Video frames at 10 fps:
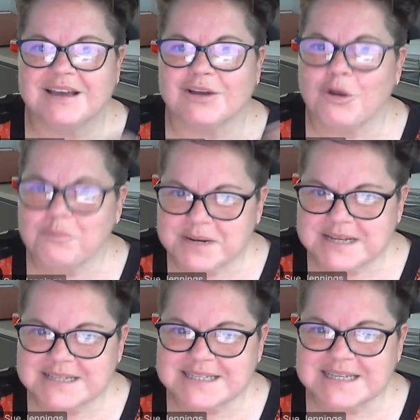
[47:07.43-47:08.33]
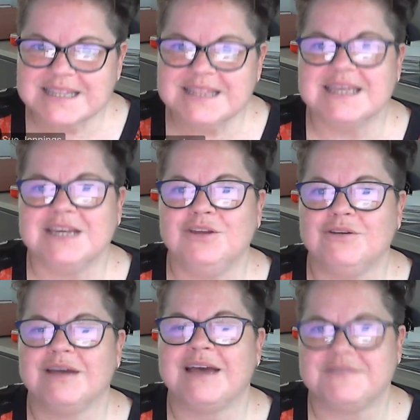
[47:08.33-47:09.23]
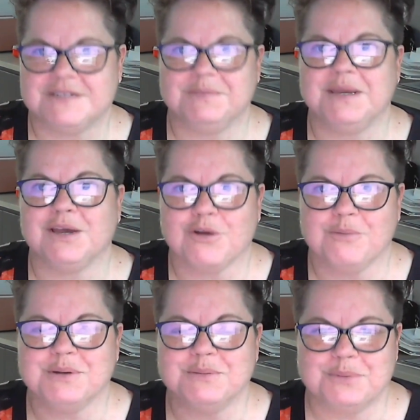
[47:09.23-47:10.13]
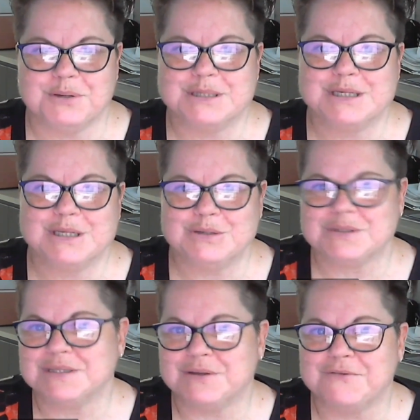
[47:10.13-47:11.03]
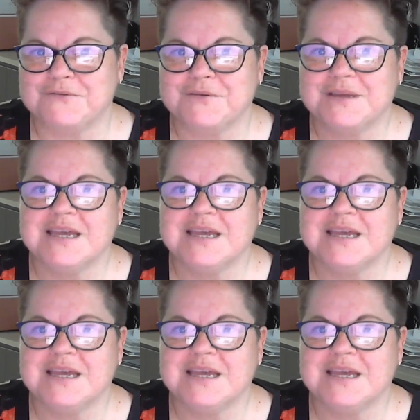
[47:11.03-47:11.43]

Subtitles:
competency, then you have to be a competent person yourself.